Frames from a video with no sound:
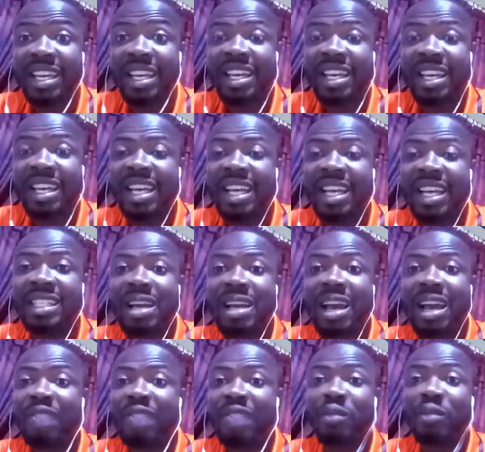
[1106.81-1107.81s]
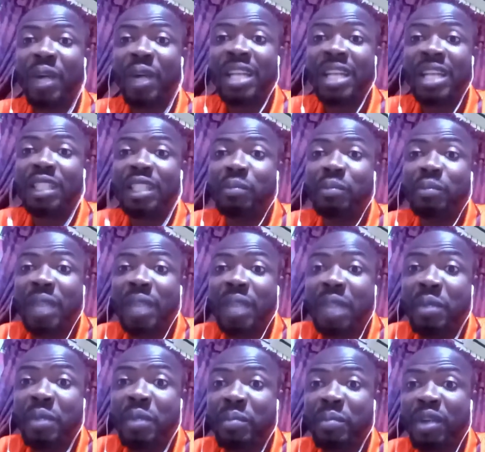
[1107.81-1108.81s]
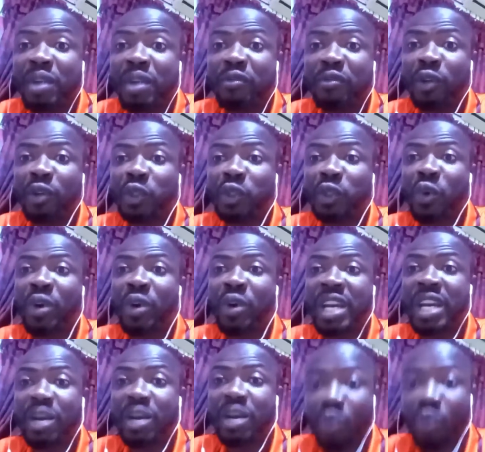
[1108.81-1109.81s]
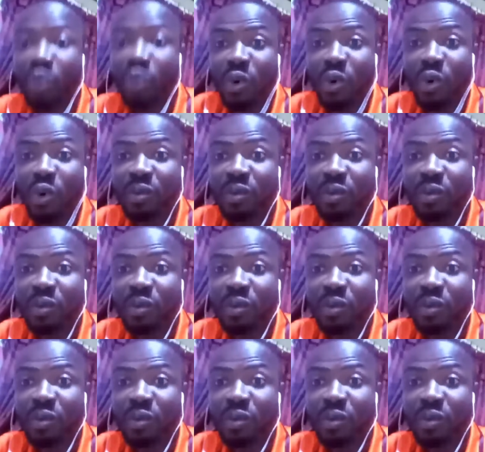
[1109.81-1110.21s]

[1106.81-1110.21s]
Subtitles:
And everybody is blaming me for scoring a goal